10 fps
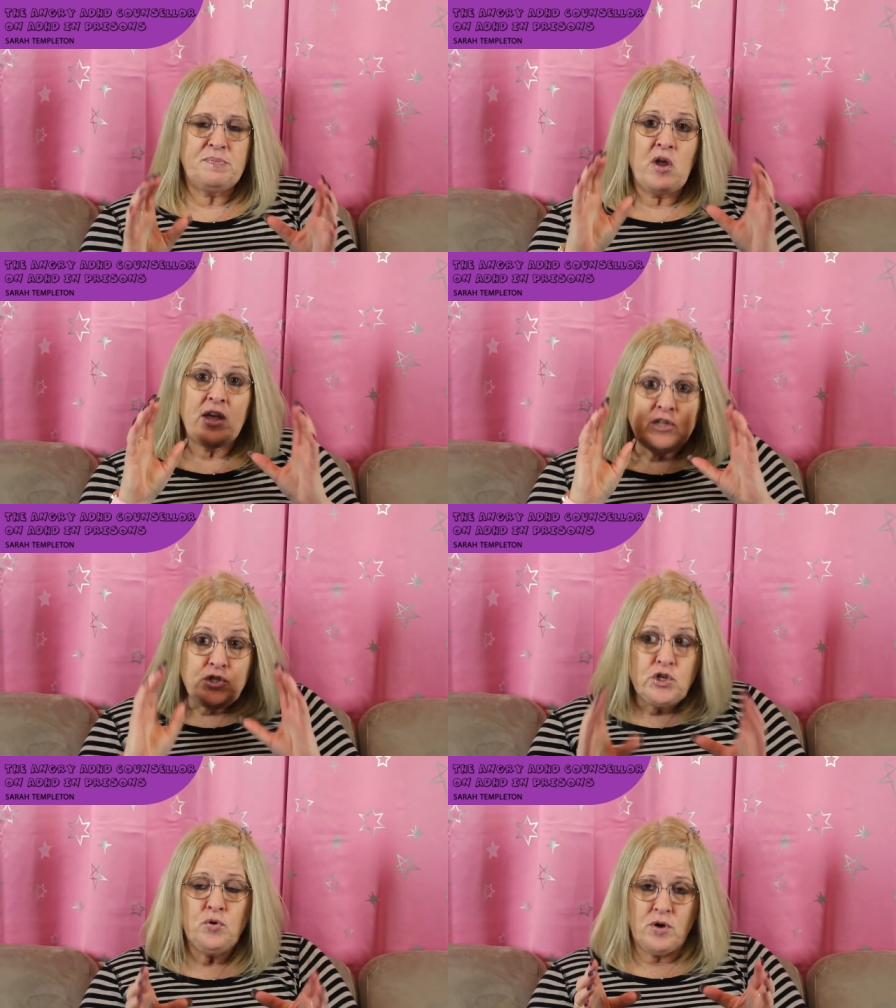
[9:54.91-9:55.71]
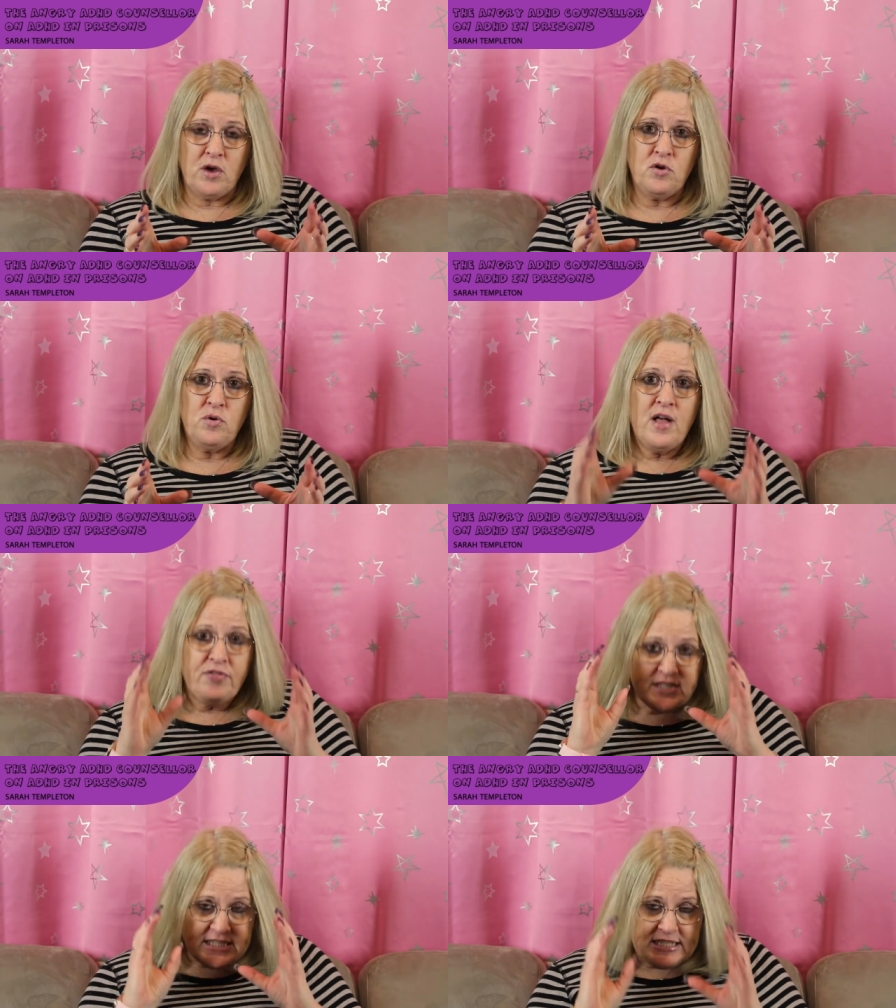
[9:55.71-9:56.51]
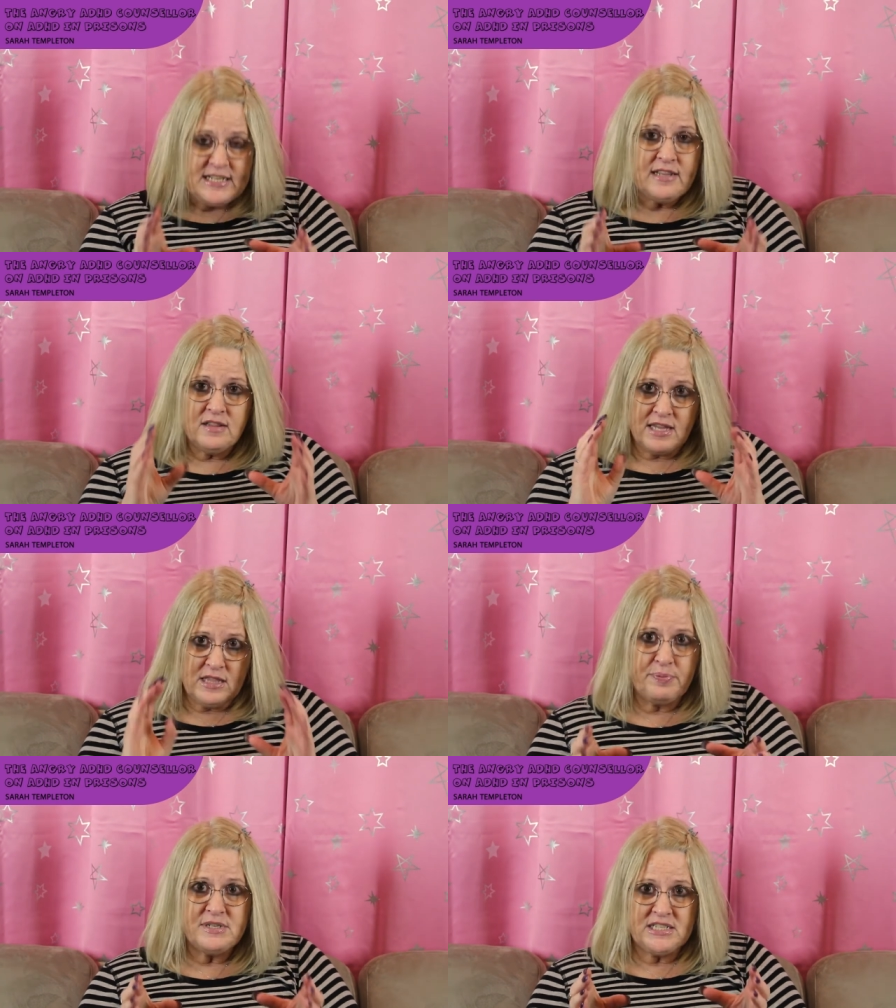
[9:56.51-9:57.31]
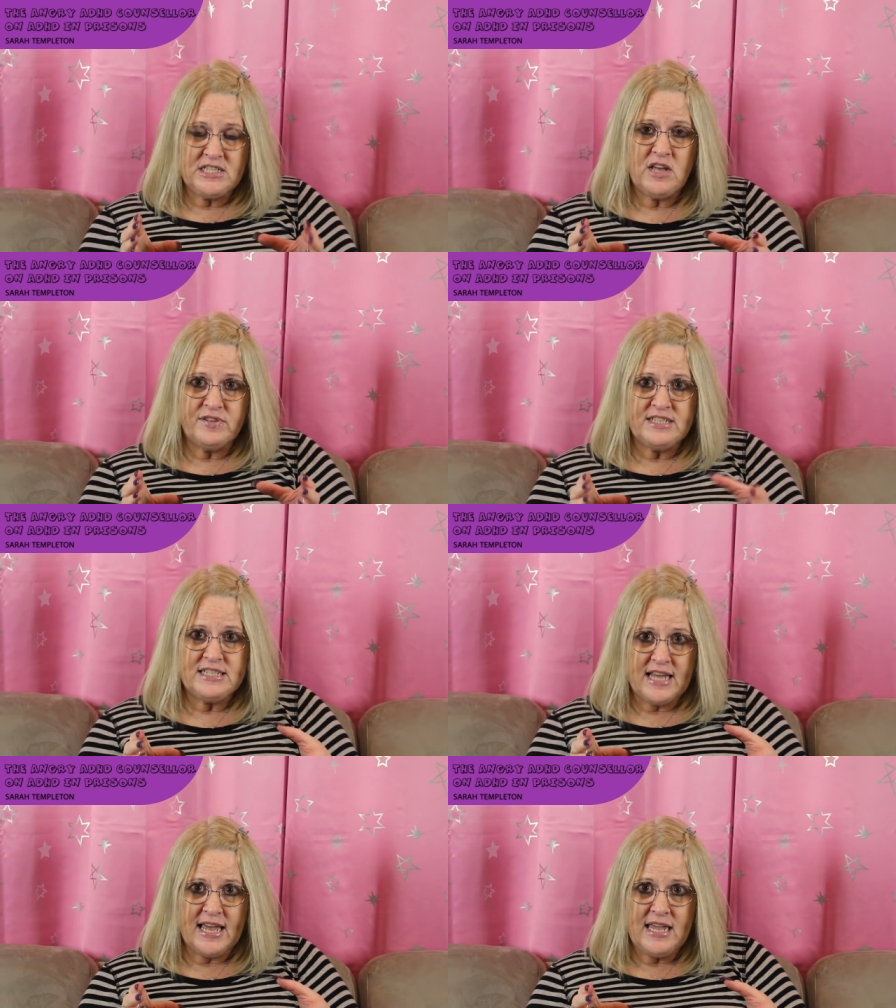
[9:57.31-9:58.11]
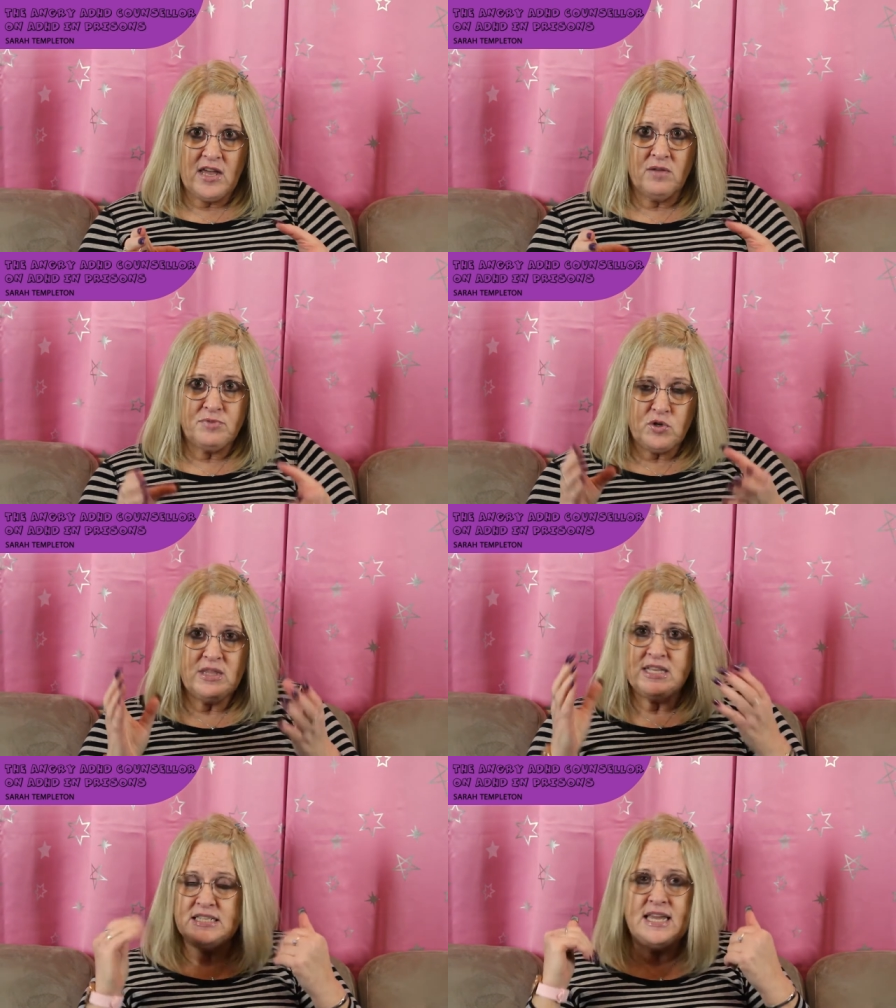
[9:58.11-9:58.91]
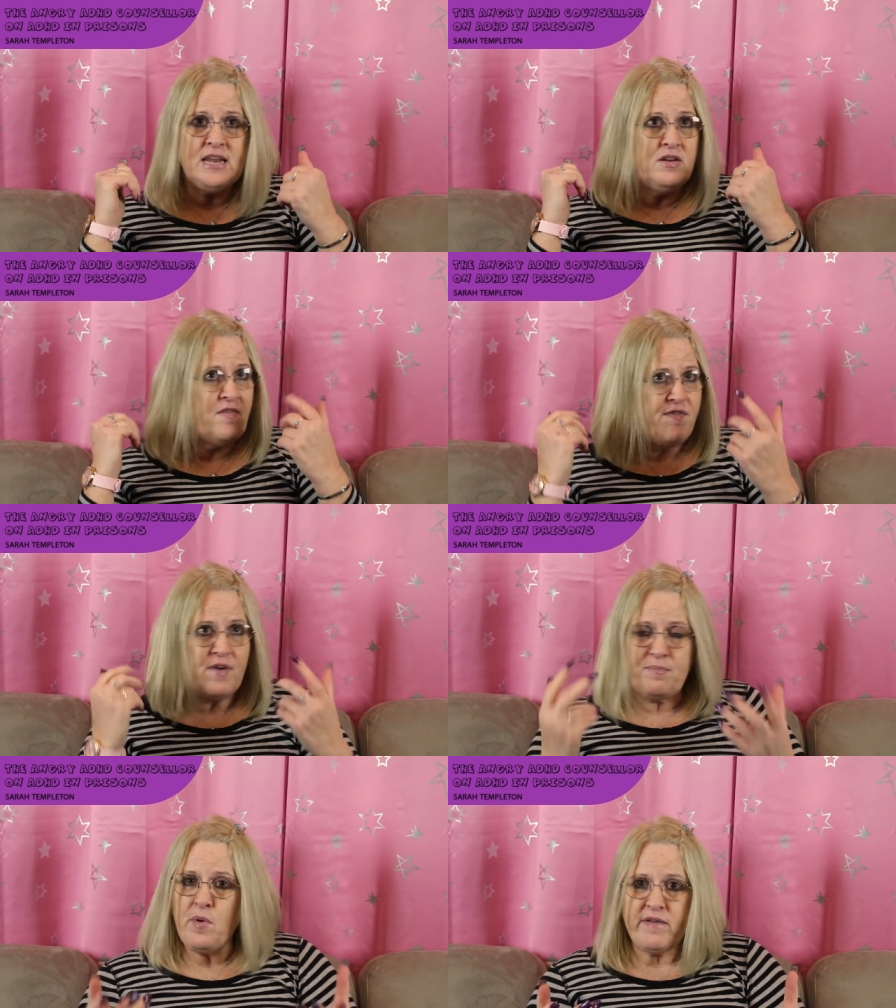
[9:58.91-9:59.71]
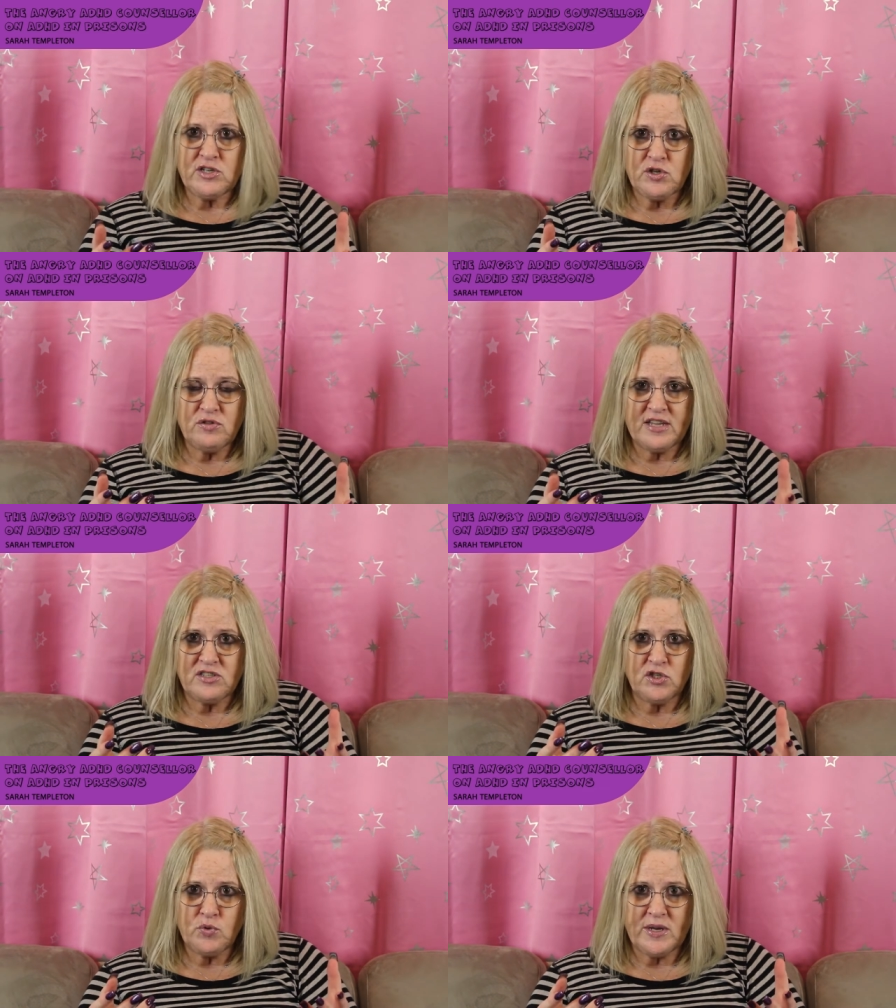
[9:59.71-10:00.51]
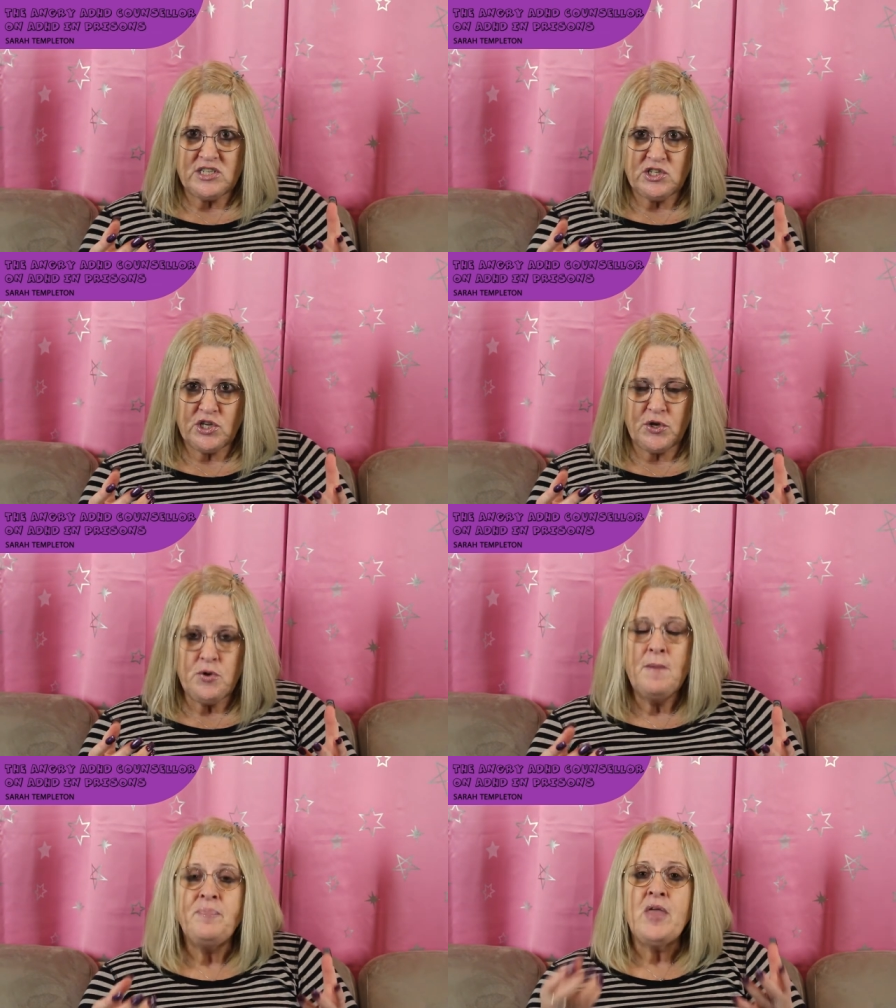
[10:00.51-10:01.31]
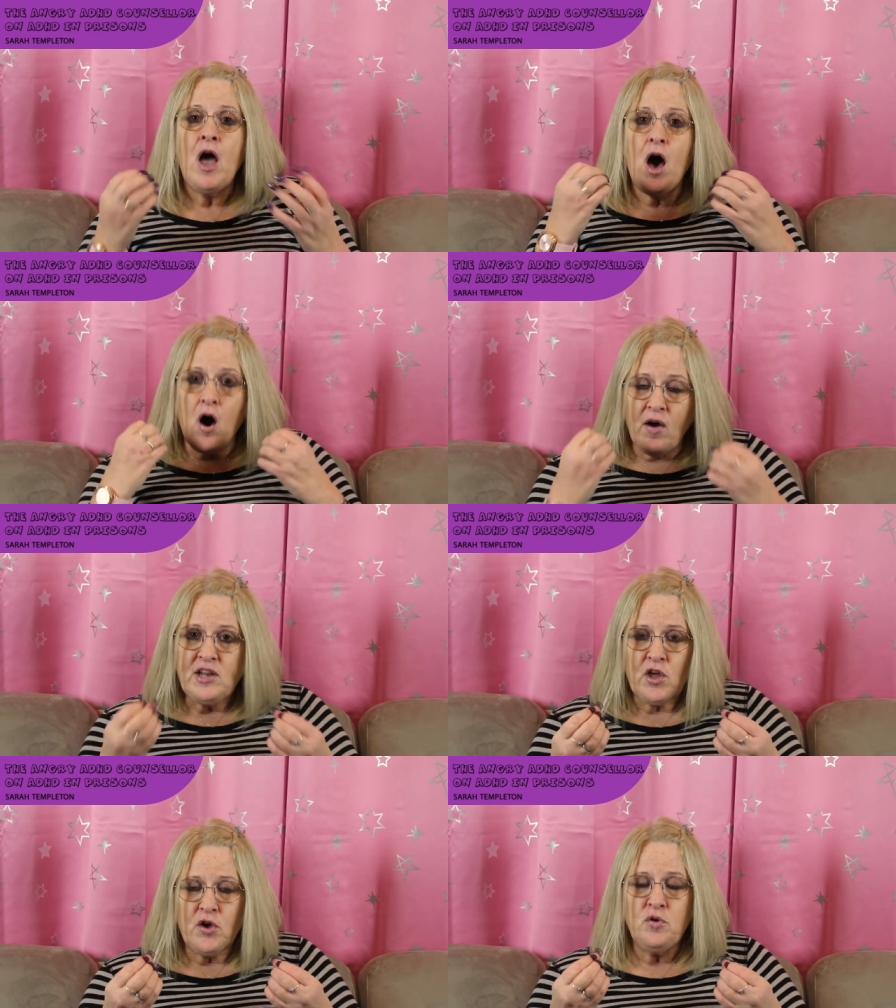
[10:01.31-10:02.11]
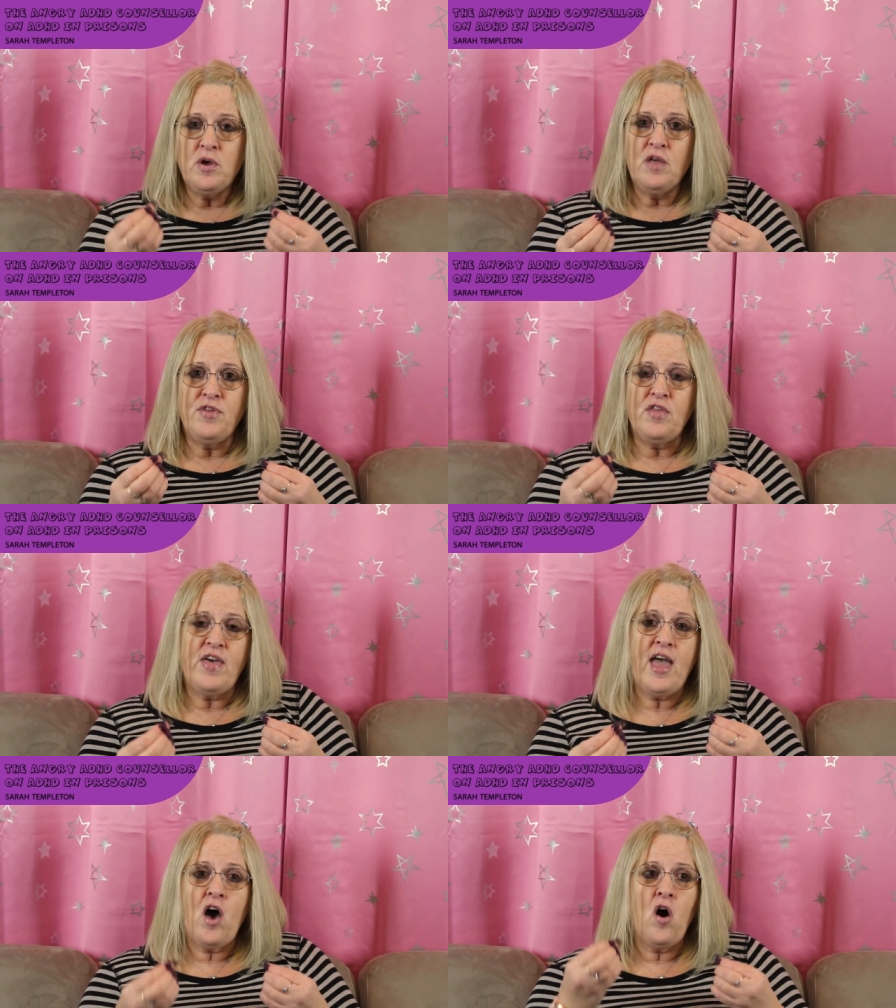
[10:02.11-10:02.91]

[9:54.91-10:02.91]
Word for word: but I do know that still in the prison service today, and I'm doing this in February 2022, I know that there